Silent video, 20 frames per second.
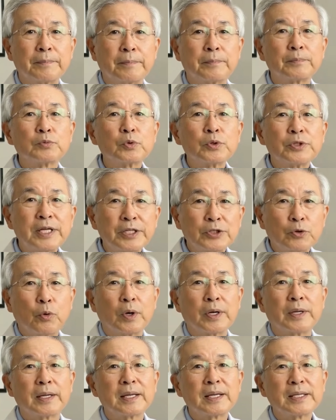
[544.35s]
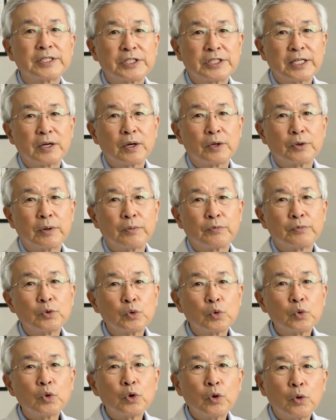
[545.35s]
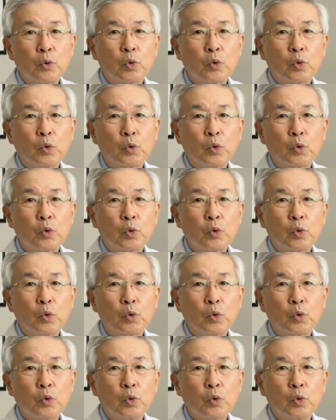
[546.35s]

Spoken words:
For this one, sit on the floor